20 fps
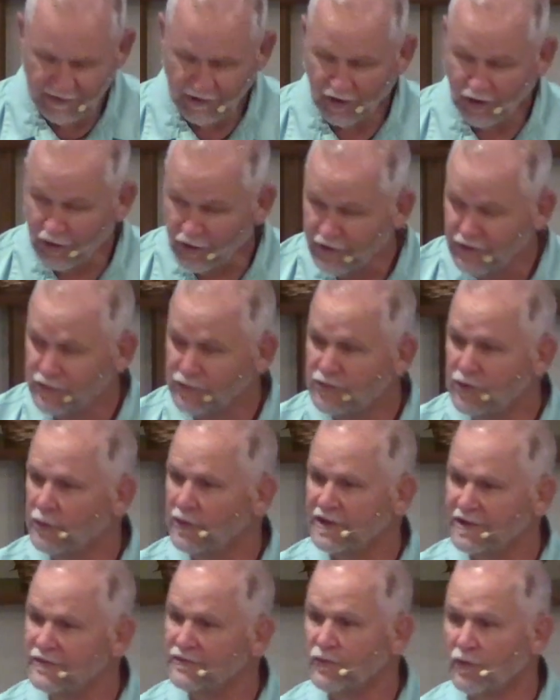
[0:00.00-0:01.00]
Are you
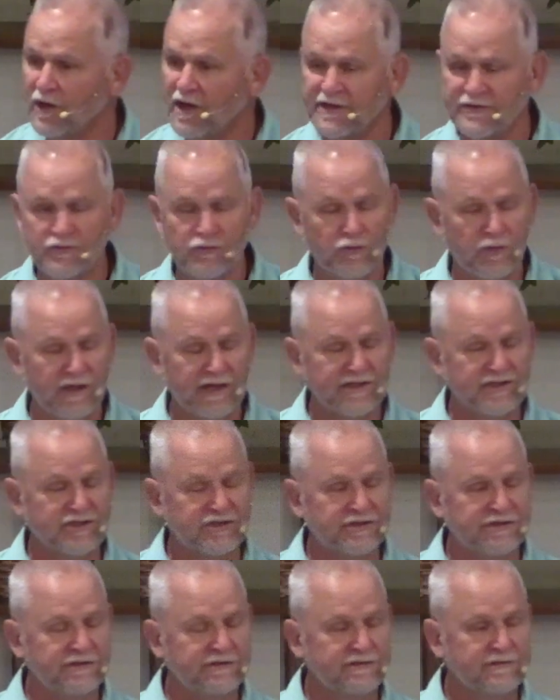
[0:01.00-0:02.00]
going in the right
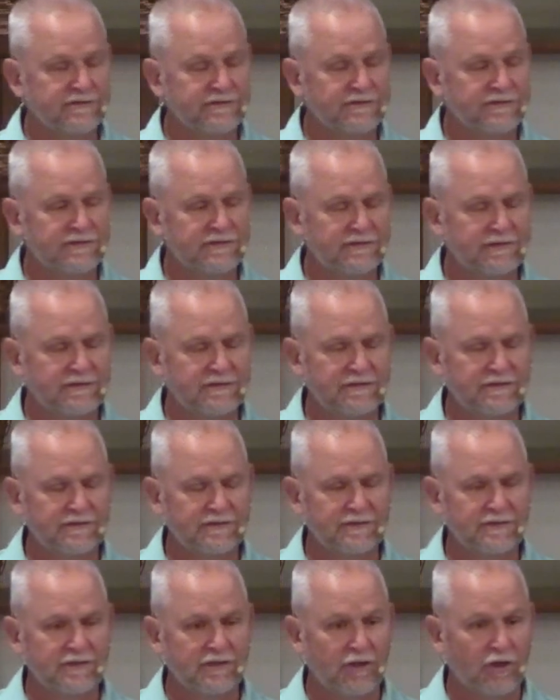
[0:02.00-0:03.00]
direction?
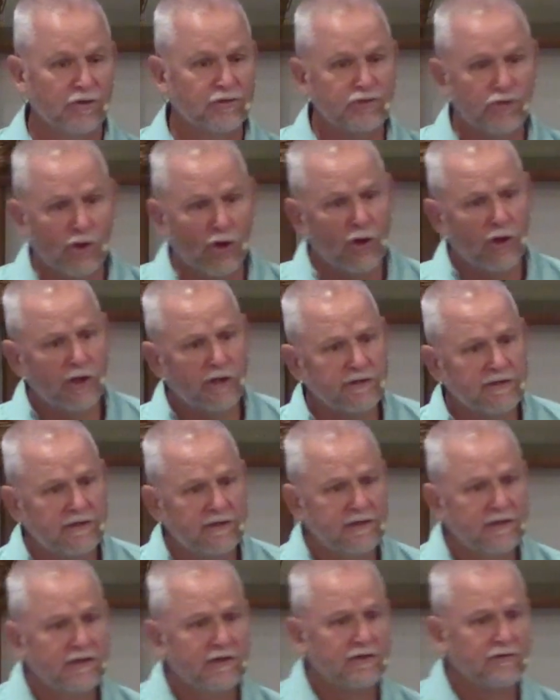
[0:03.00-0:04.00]
Are you on
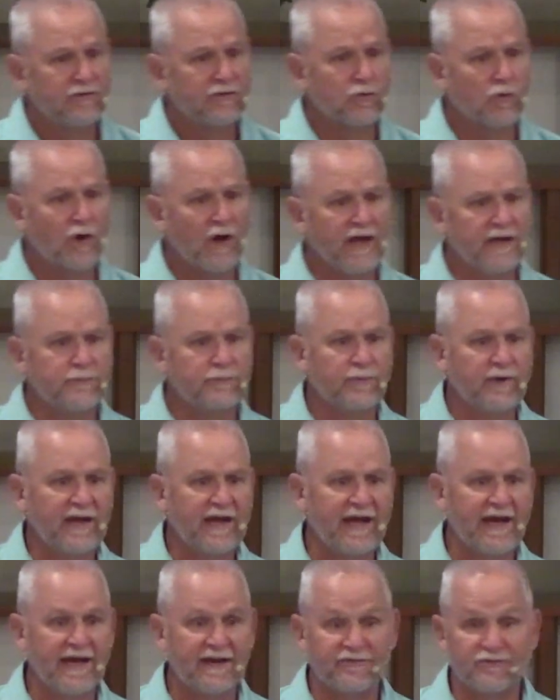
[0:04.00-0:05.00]
the right
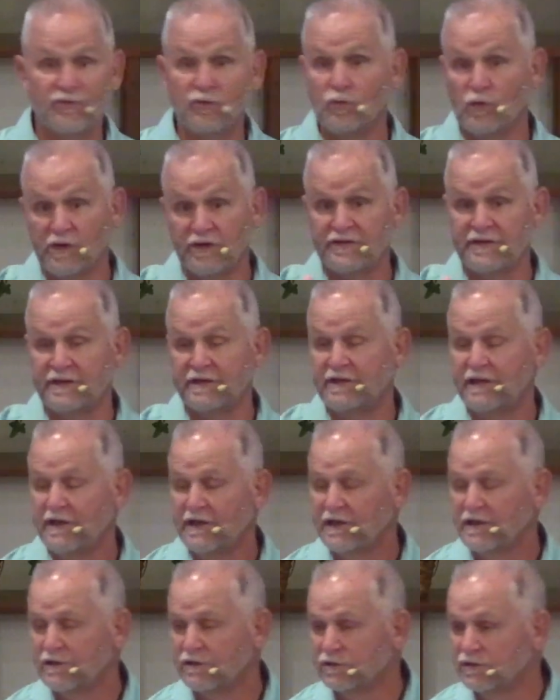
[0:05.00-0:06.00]
path, the one that
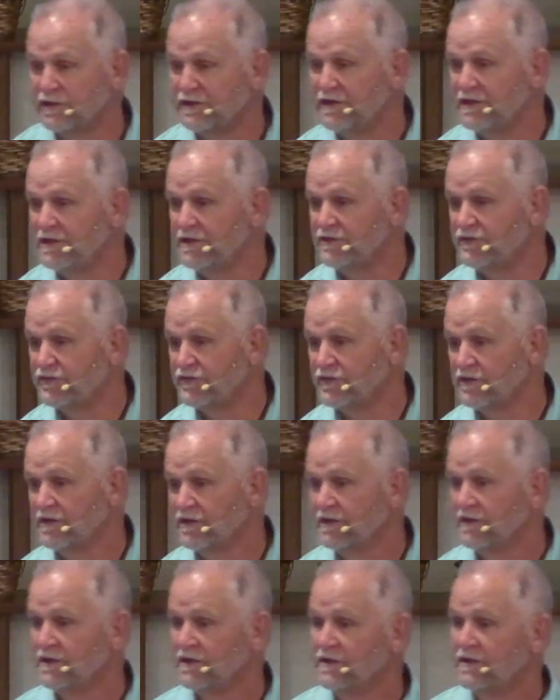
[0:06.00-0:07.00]
leads
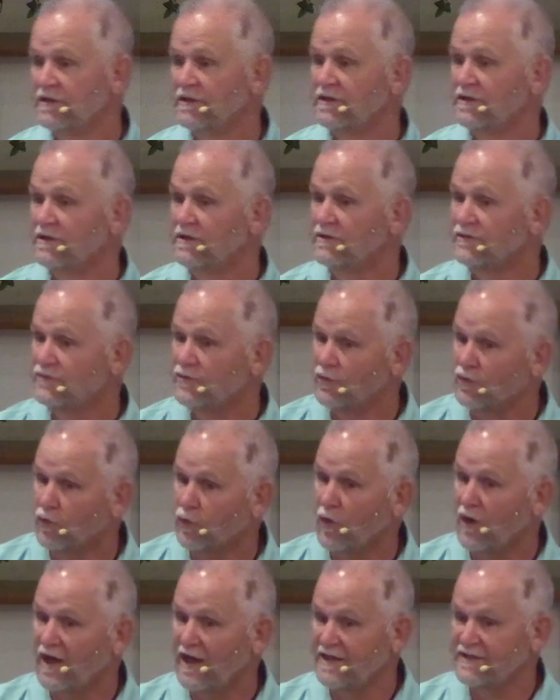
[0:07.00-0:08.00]
to
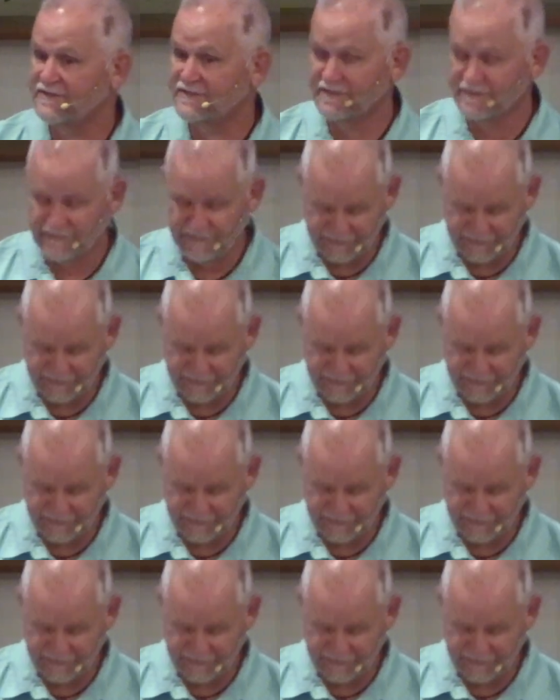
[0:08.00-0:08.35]
Christ and